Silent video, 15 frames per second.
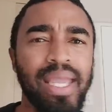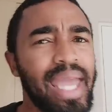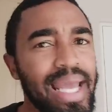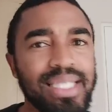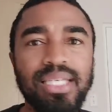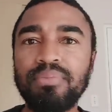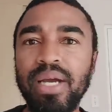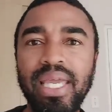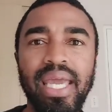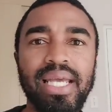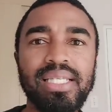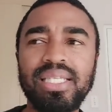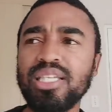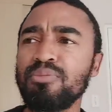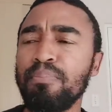Gayton
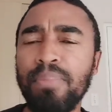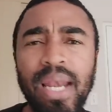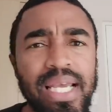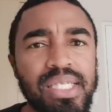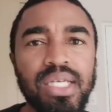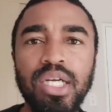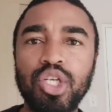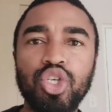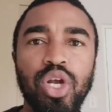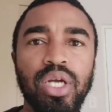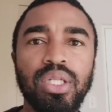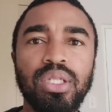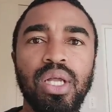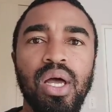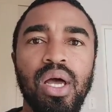McKenzie is blazing a
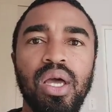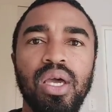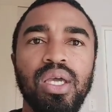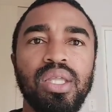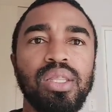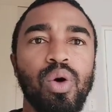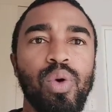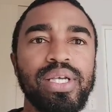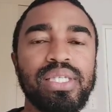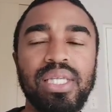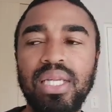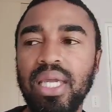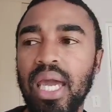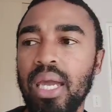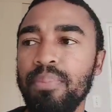trail in the
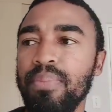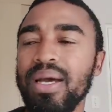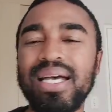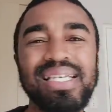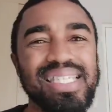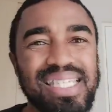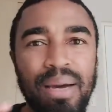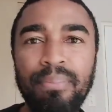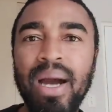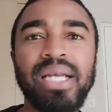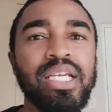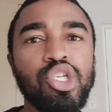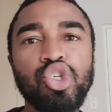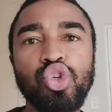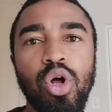Western Cape.
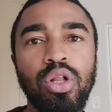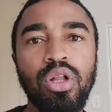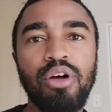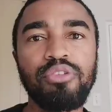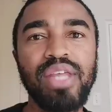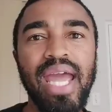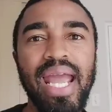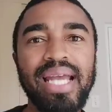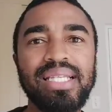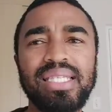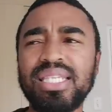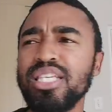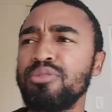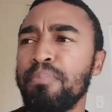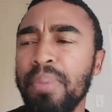Zamani Sol of the
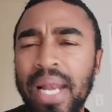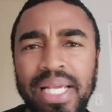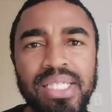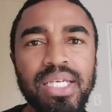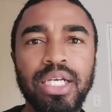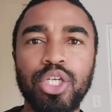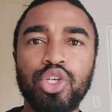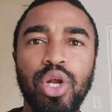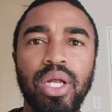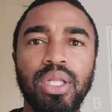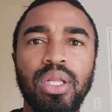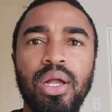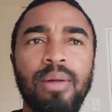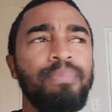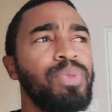ANC is blazing a
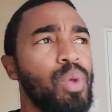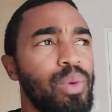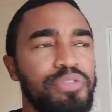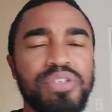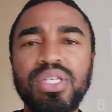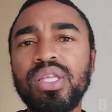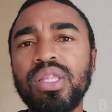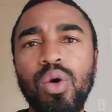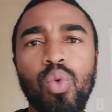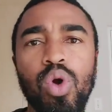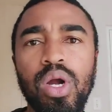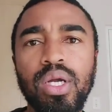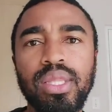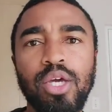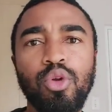trail. We've seen the
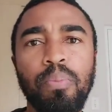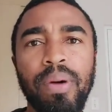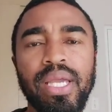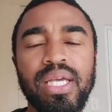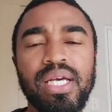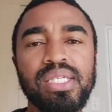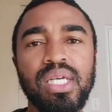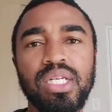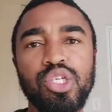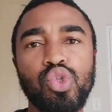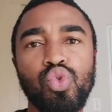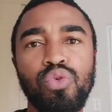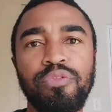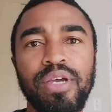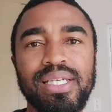work that Upanyaza
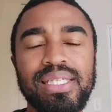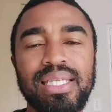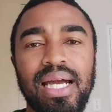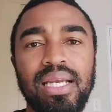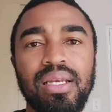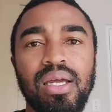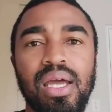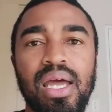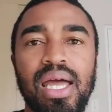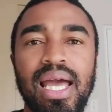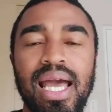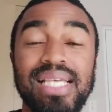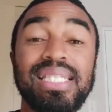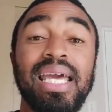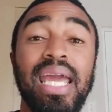Lesufi has done
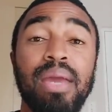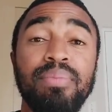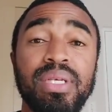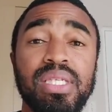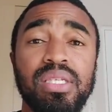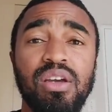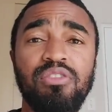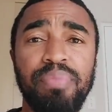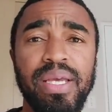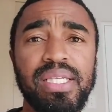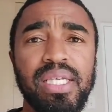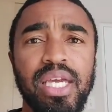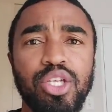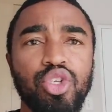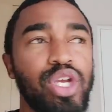as the MEC of
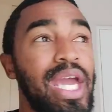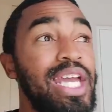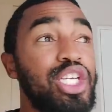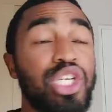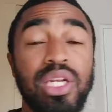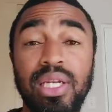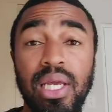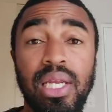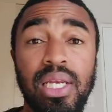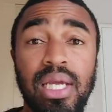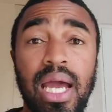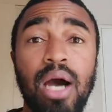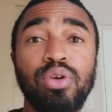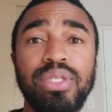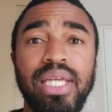Basic Education in
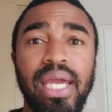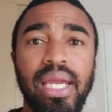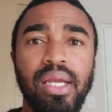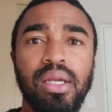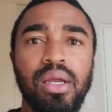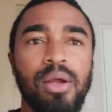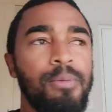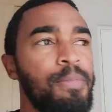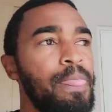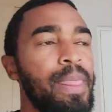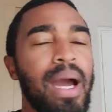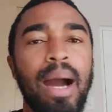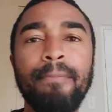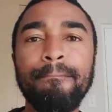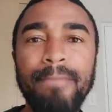Gauteng.
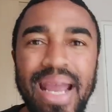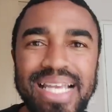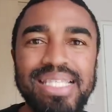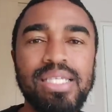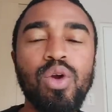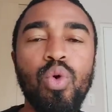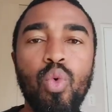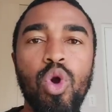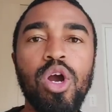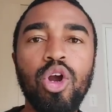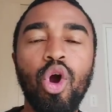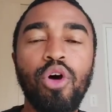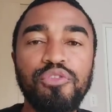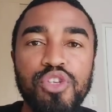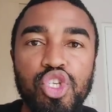Amazing work
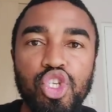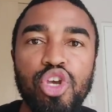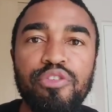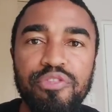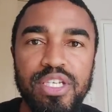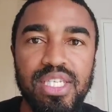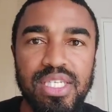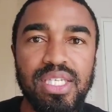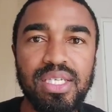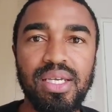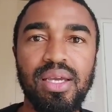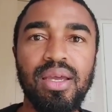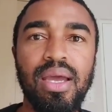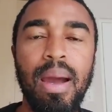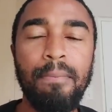of service.
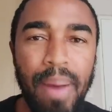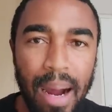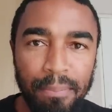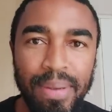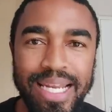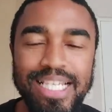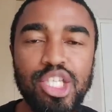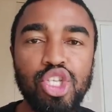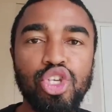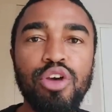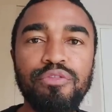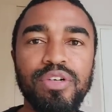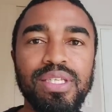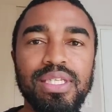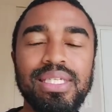Public
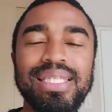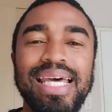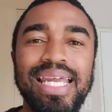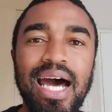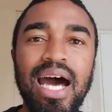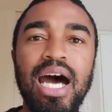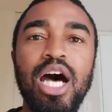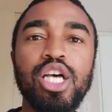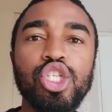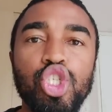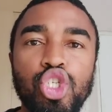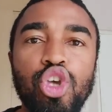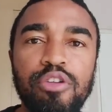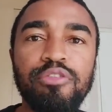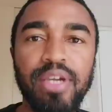servants that are
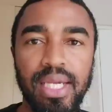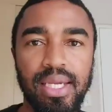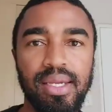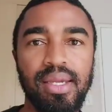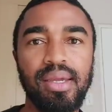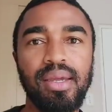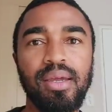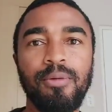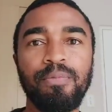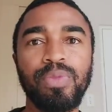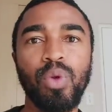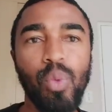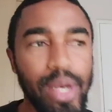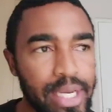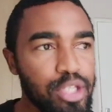serving.
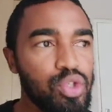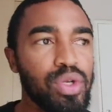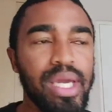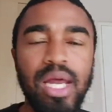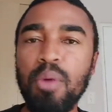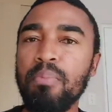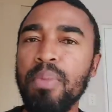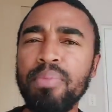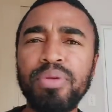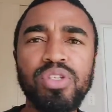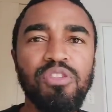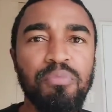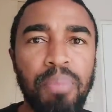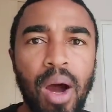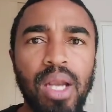We need to get our members
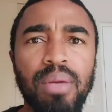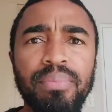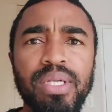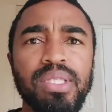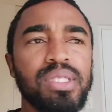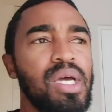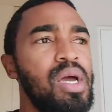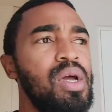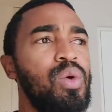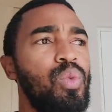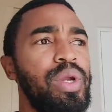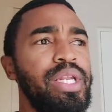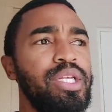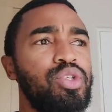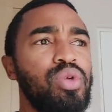of parliament.
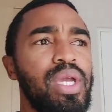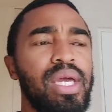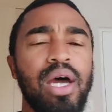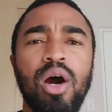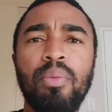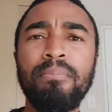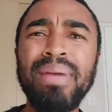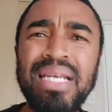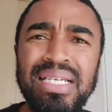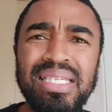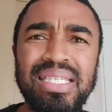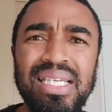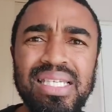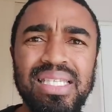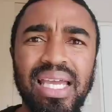We need to get our
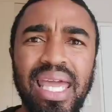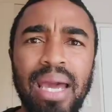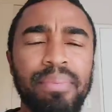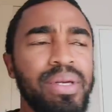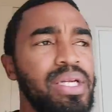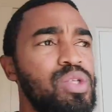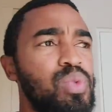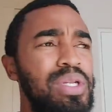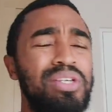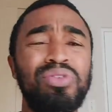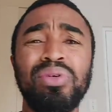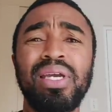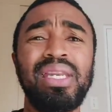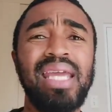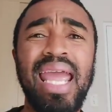ministers, the cabinet. We need
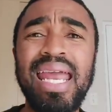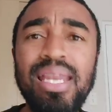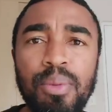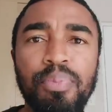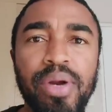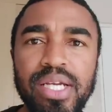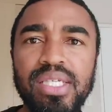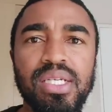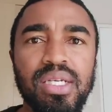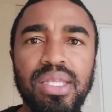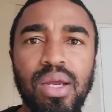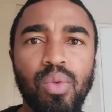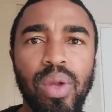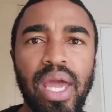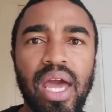to get any president
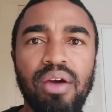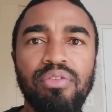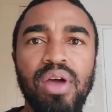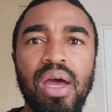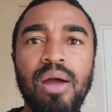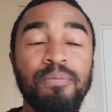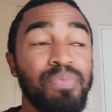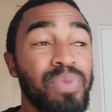that we have.